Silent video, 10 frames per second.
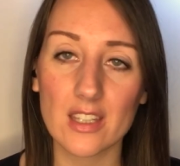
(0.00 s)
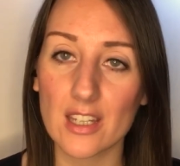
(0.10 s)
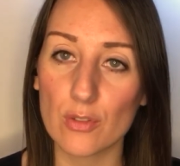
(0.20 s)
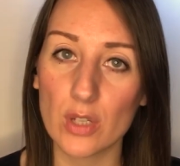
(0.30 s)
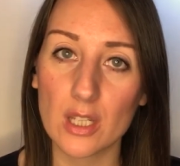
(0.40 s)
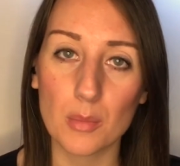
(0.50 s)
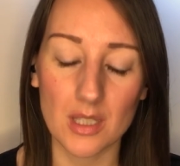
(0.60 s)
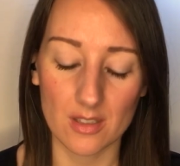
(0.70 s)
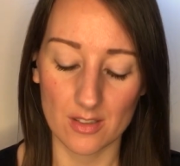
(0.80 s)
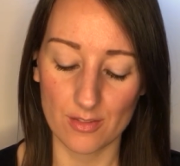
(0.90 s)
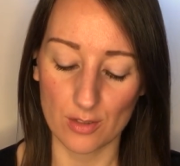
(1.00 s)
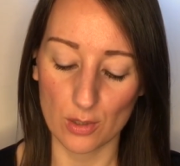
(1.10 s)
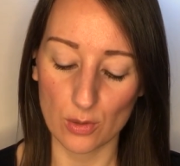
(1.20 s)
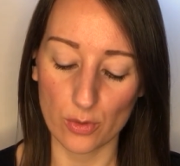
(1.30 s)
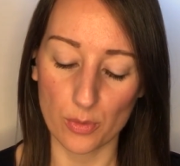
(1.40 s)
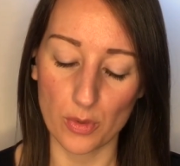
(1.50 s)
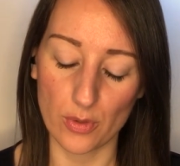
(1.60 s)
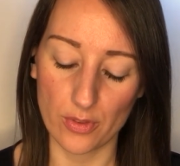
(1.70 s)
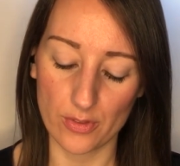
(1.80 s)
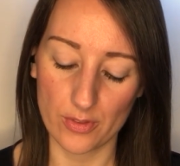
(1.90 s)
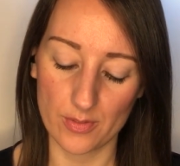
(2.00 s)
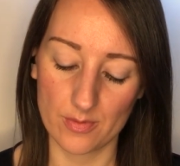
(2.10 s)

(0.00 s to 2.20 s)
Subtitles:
can recommend for clothes moths.